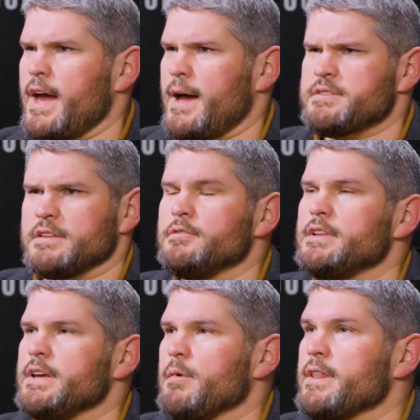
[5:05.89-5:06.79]
Yeah,
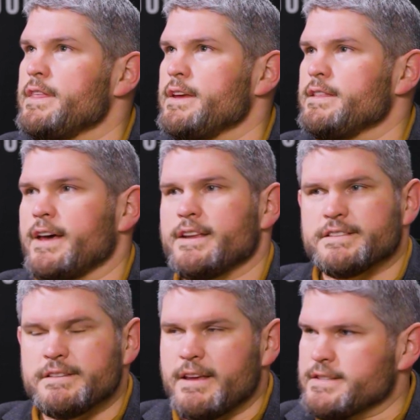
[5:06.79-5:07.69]
absolutely. One thing that
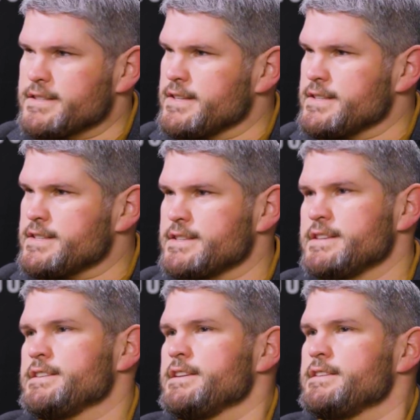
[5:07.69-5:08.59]
is
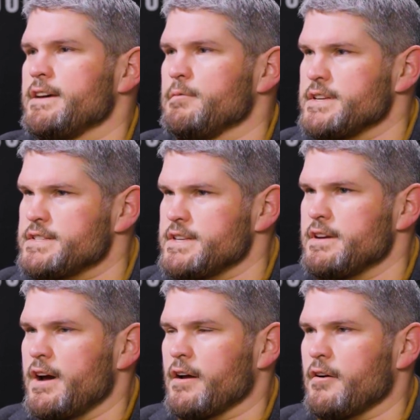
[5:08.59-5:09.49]
consistent we
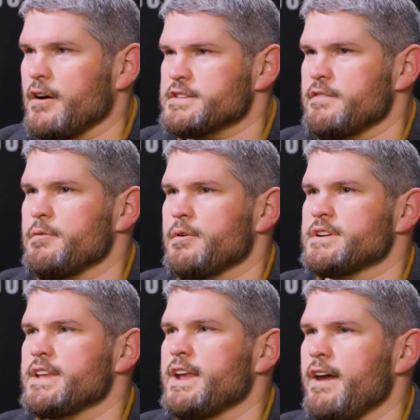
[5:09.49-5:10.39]
see across
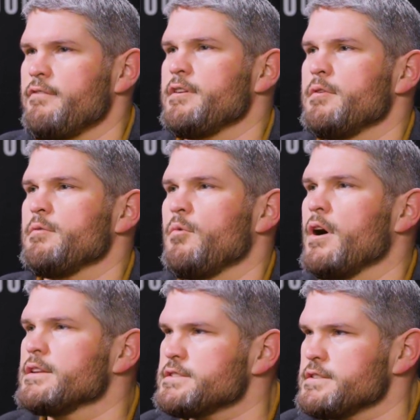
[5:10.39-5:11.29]
everywhere is that everyone
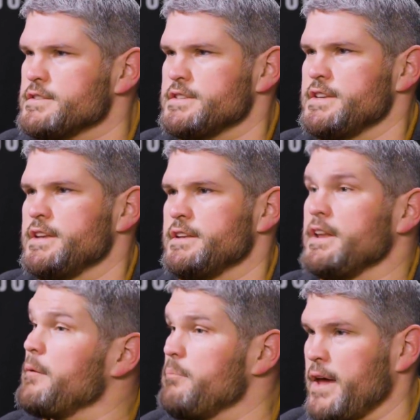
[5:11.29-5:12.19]
wants to see it
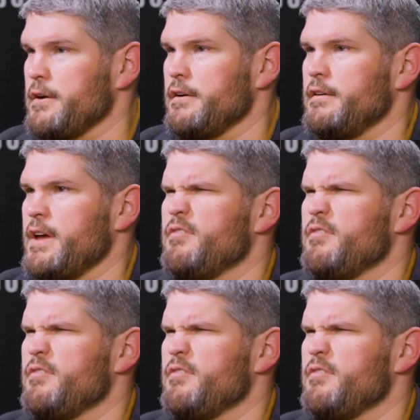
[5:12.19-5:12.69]
done better.